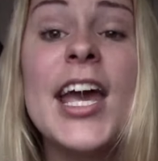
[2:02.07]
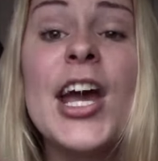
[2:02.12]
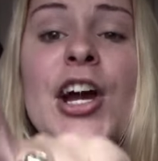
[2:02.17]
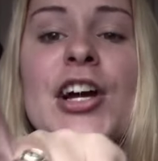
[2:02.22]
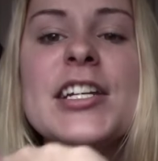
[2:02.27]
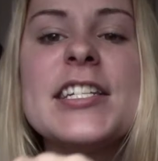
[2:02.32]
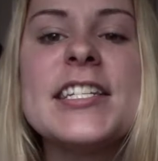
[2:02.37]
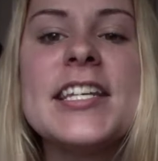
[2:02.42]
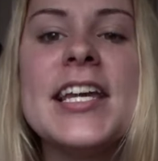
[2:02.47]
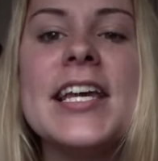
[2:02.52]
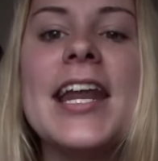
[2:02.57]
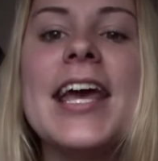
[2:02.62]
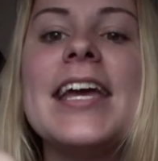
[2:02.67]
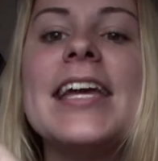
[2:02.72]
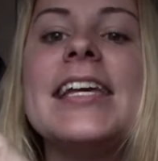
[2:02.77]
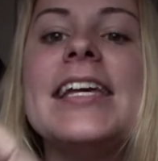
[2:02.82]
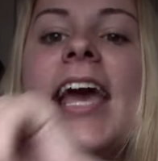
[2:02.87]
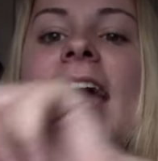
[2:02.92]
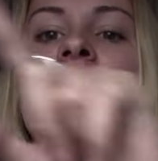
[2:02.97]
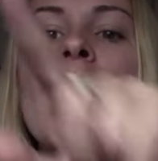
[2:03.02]

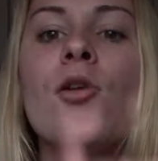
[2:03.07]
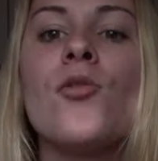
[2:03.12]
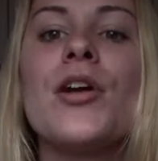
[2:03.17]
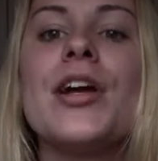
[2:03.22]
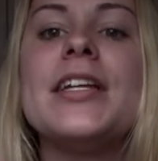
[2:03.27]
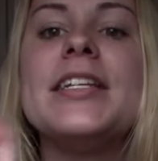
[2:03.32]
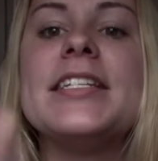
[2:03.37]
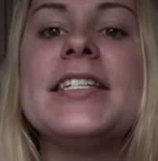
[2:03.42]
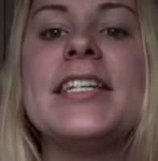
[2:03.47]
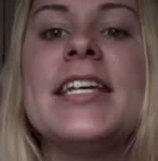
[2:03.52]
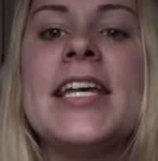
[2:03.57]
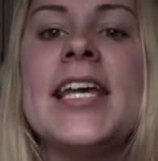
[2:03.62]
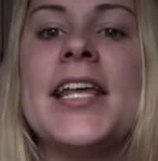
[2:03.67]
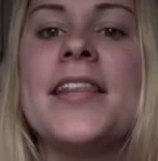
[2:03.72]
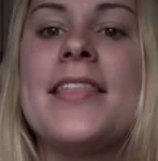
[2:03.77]
Guaranteed, guaranteed,